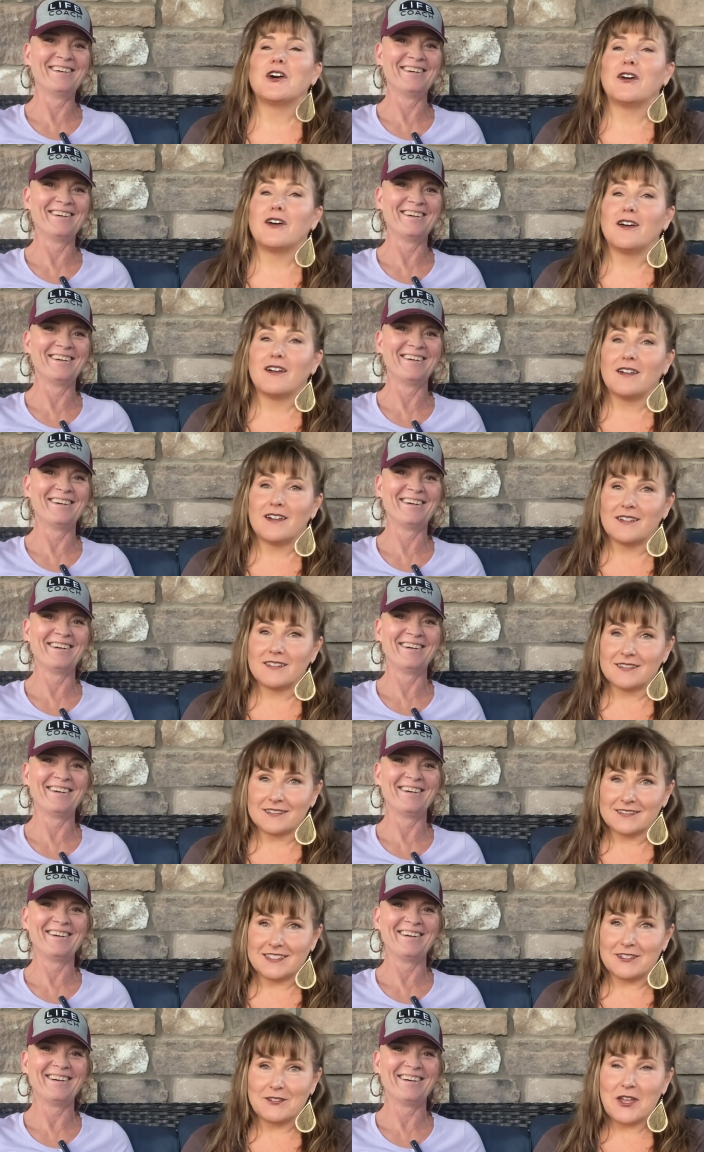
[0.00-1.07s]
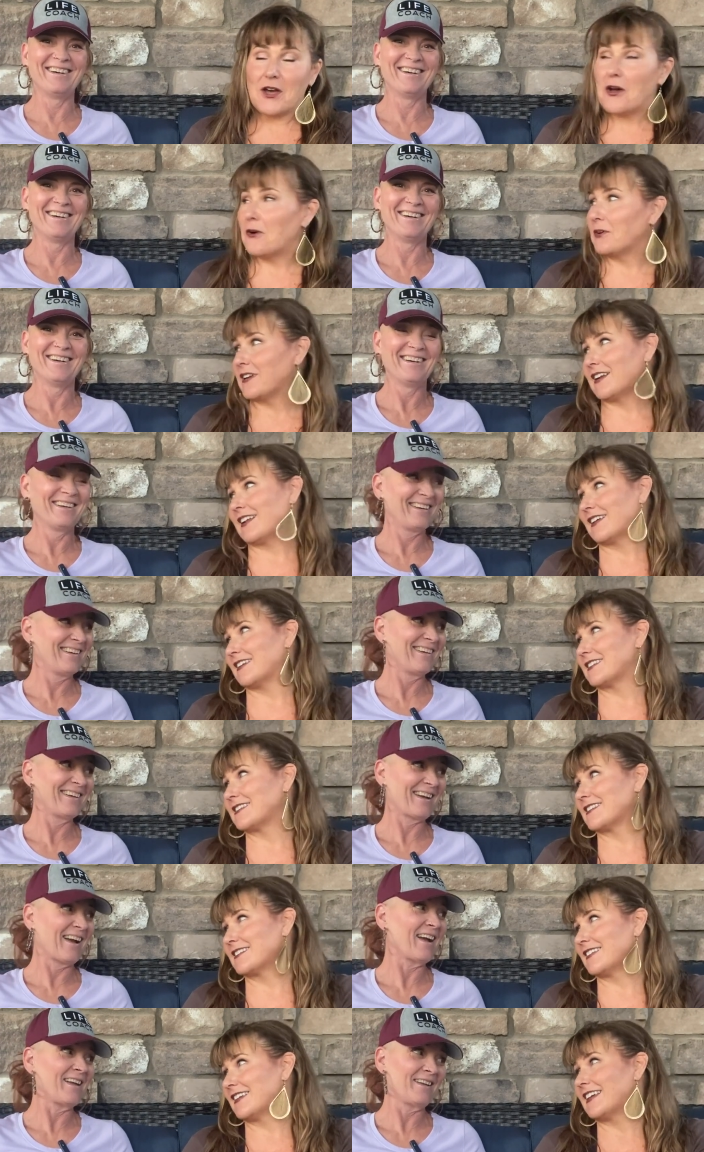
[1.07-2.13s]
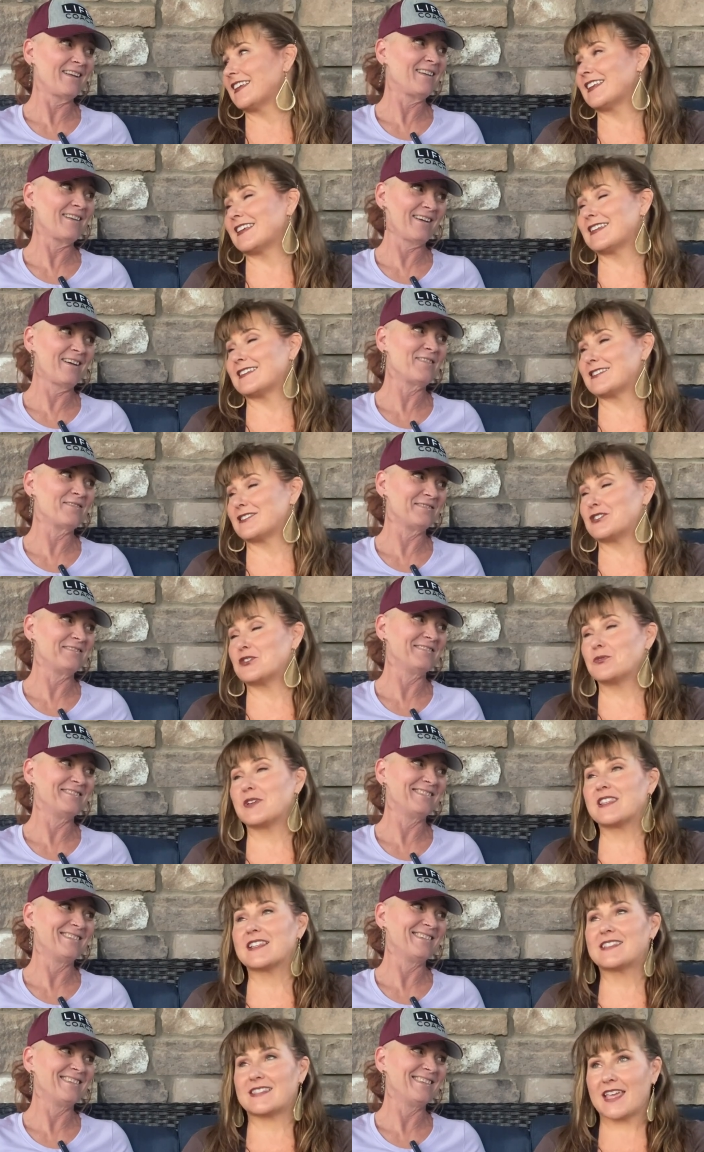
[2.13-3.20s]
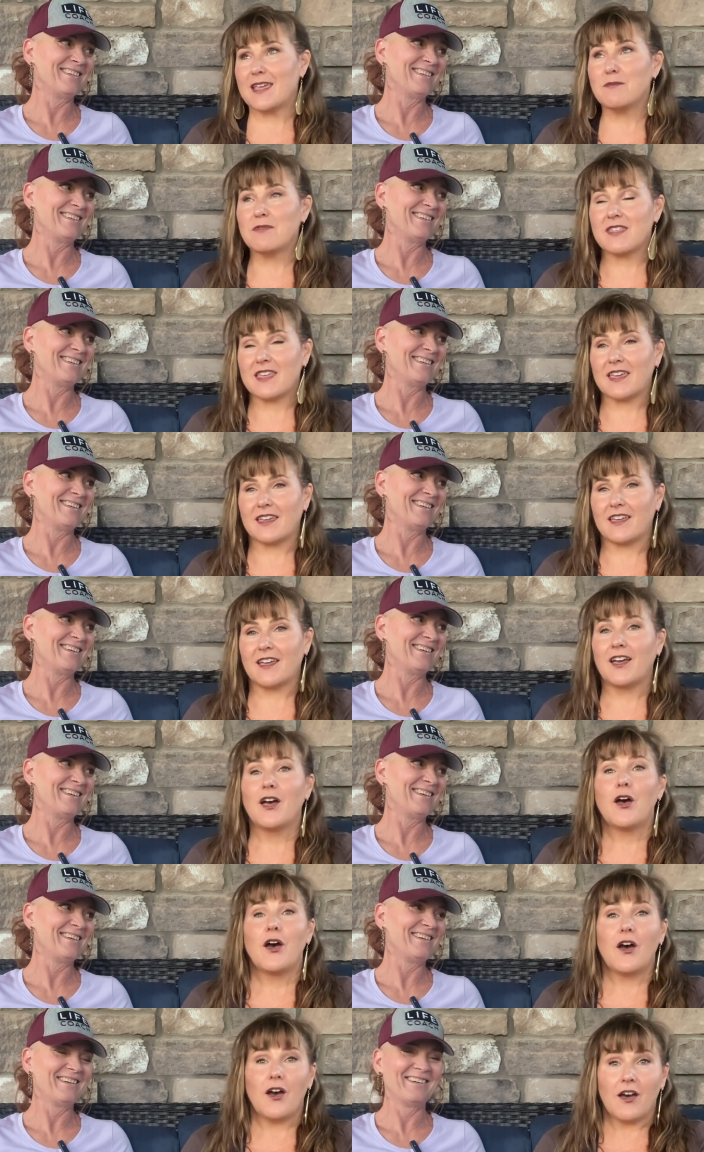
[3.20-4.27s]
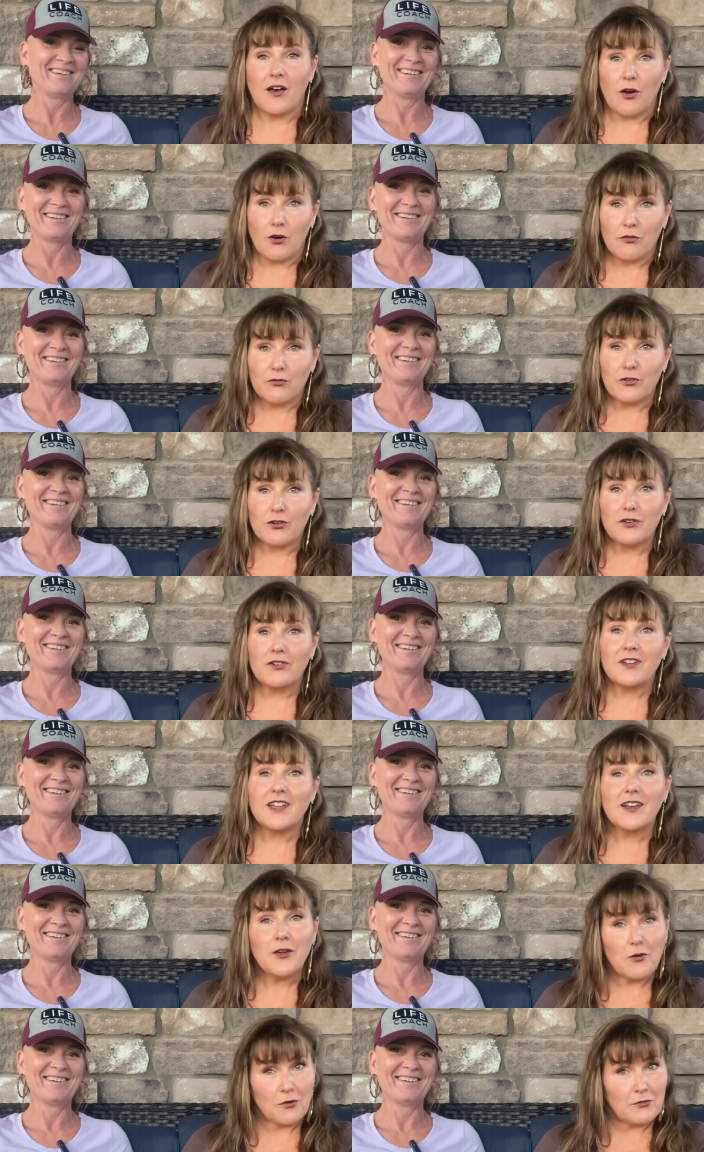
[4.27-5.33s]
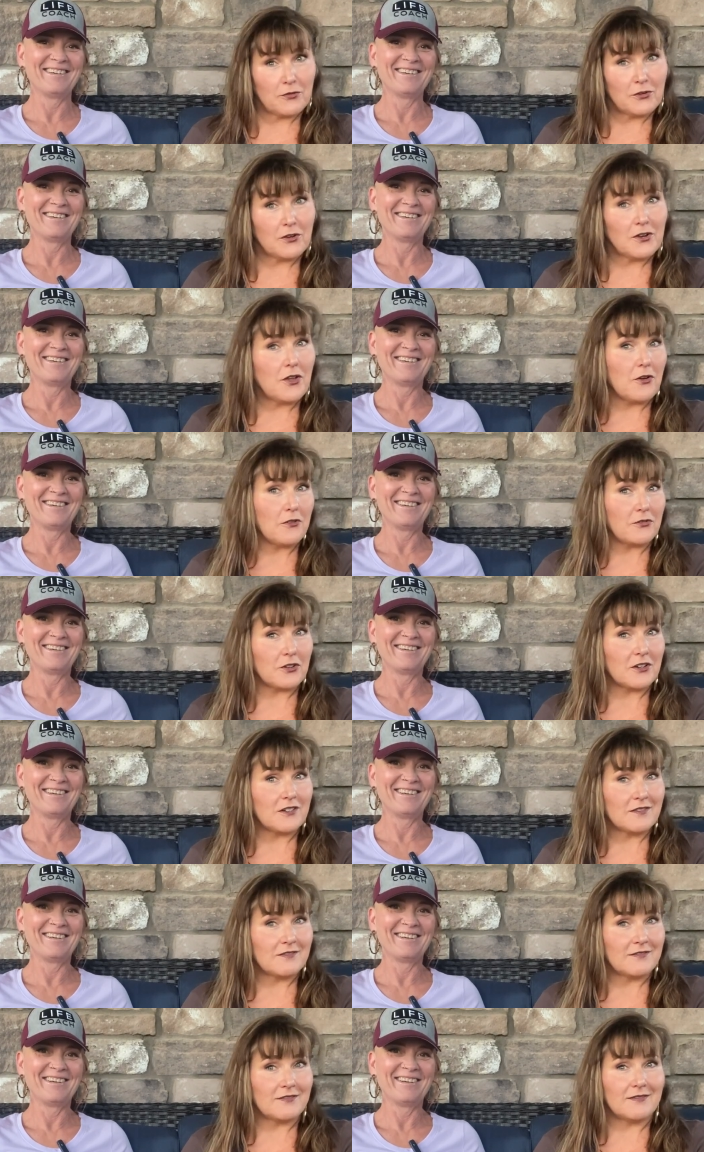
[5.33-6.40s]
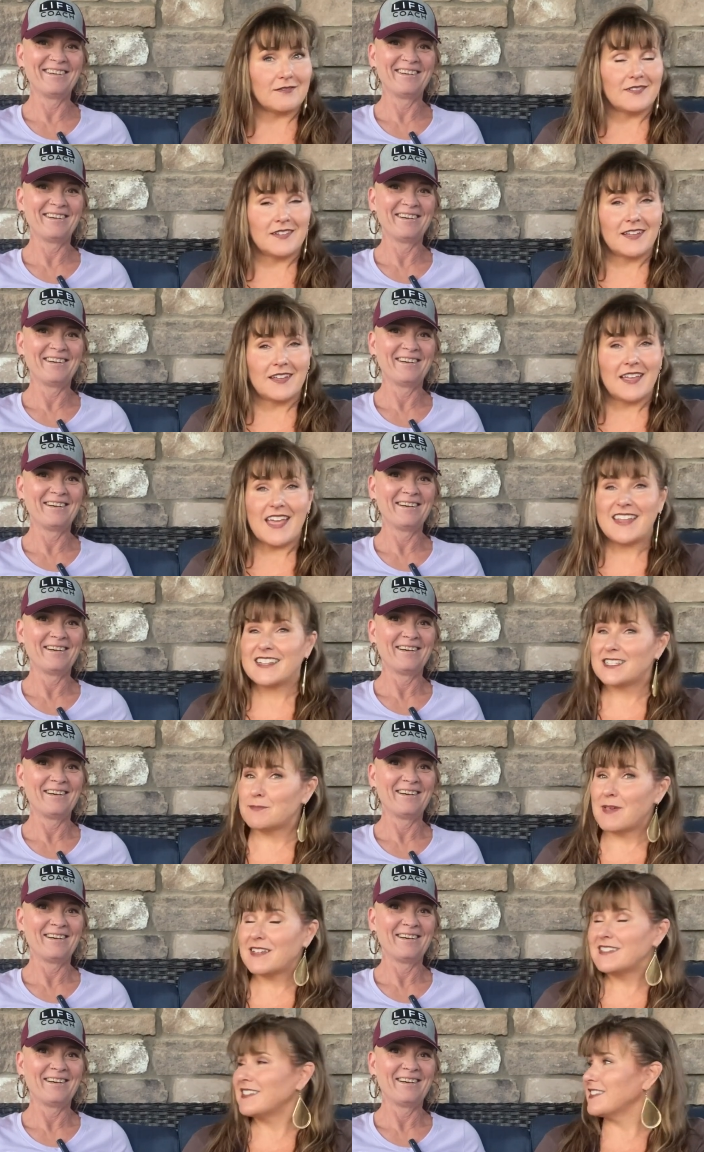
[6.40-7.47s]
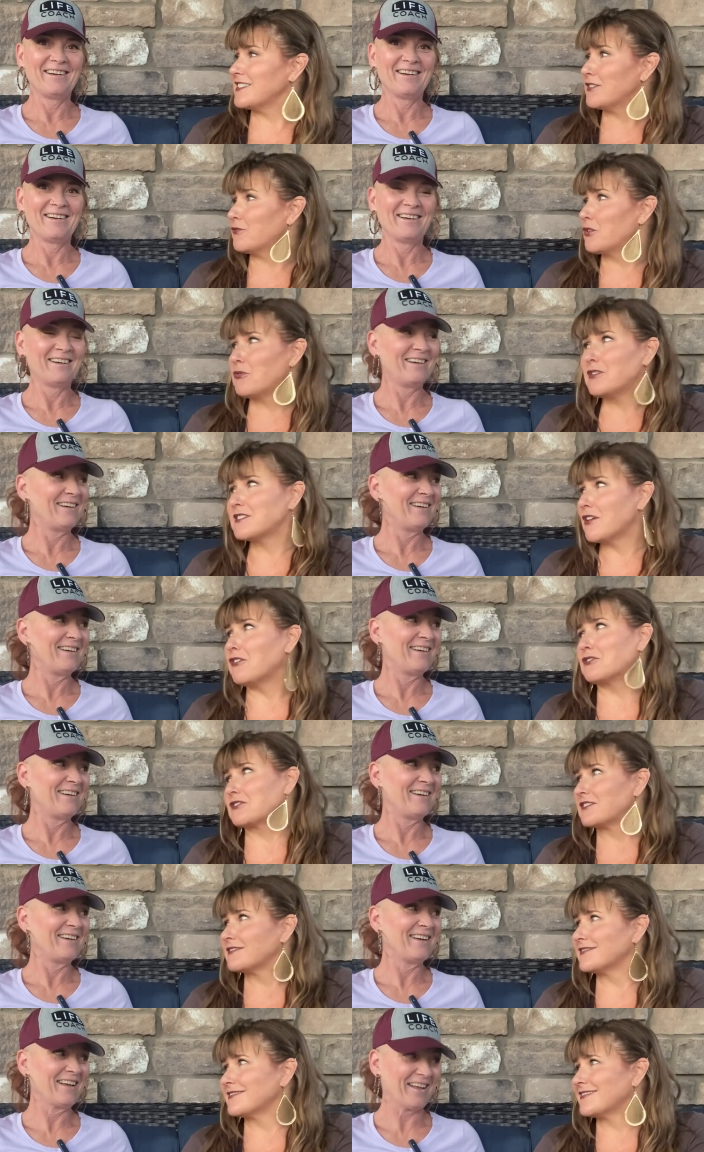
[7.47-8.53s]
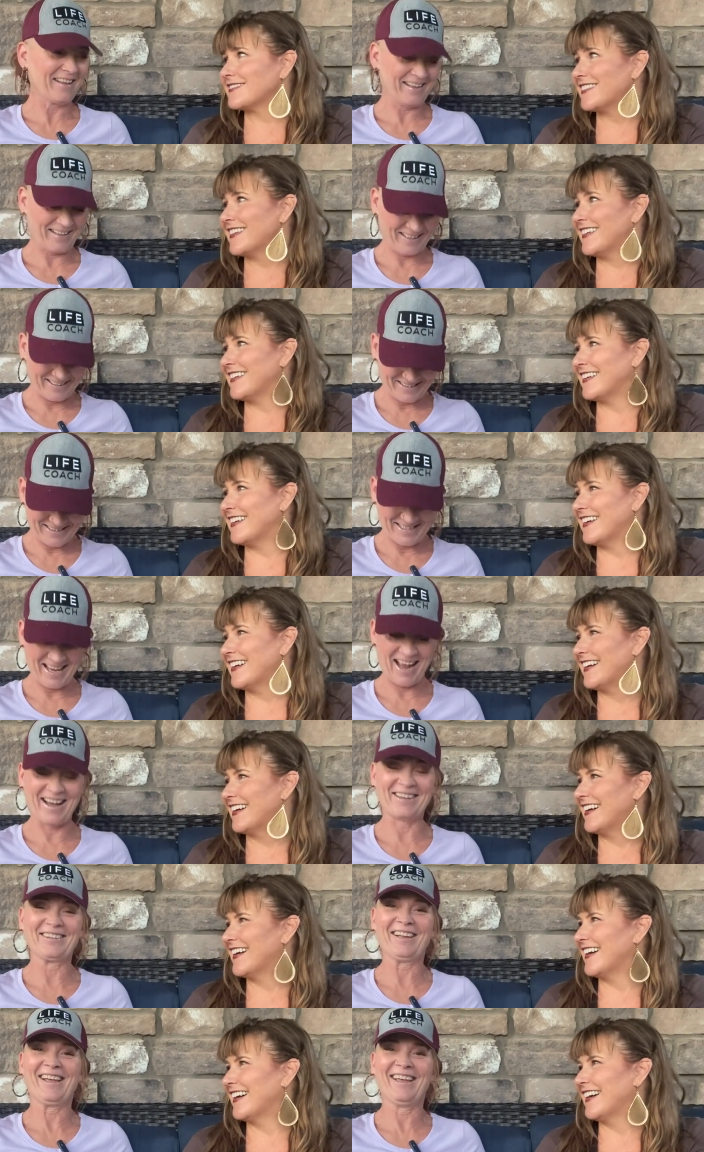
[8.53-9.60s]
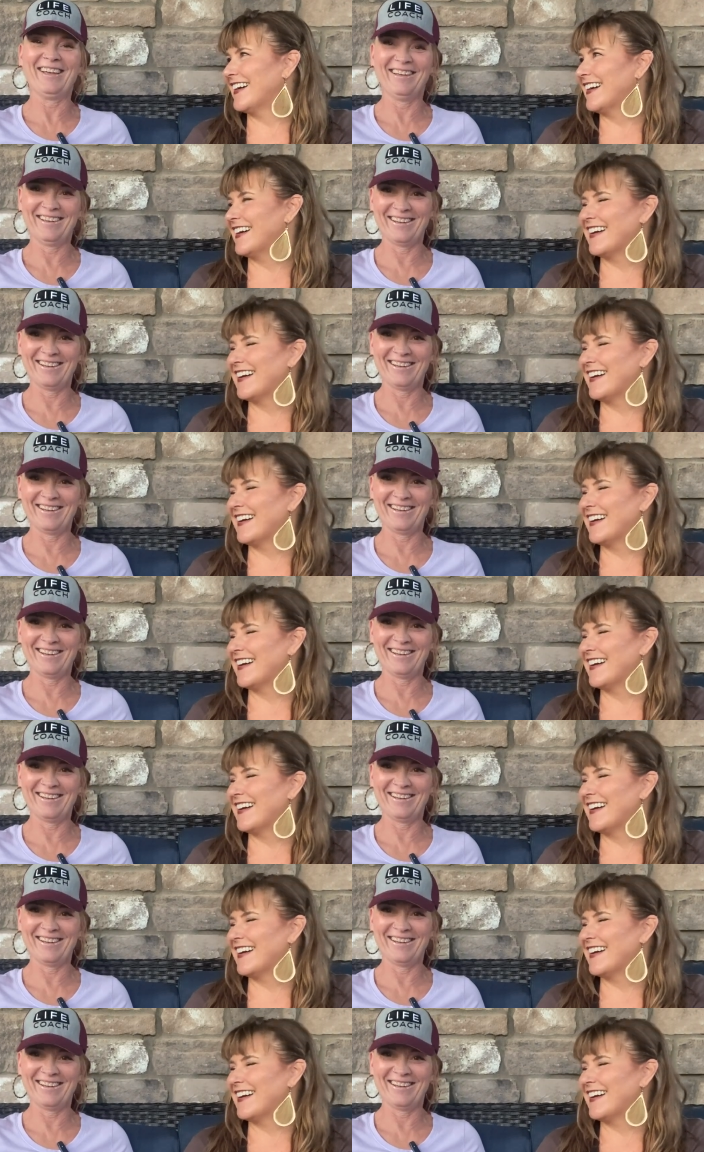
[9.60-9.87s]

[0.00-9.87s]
Speaker 1: oh, you know what it is. I, it yep. is doing the same thing over and over and over and expecting a different result. Exactly.